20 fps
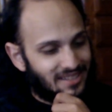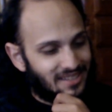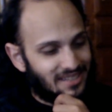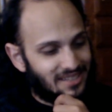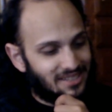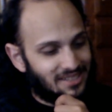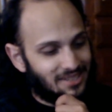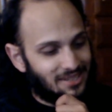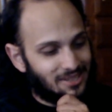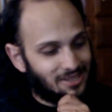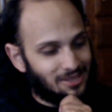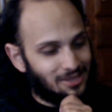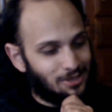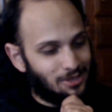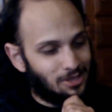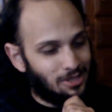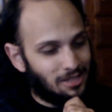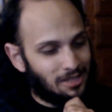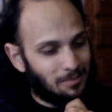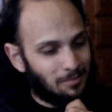That does
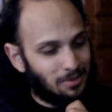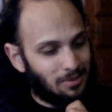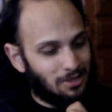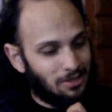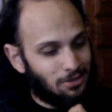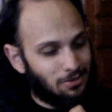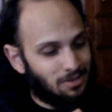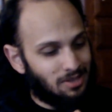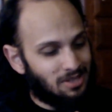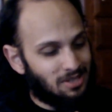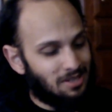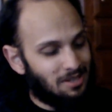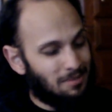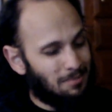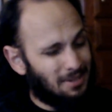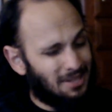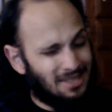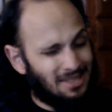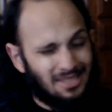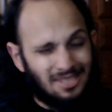legit get me
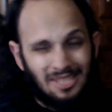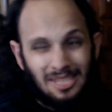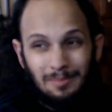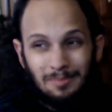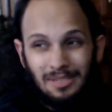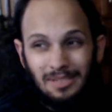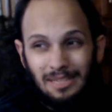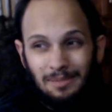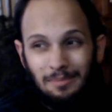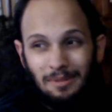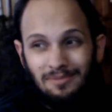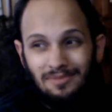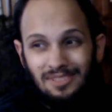interested, but at the same time,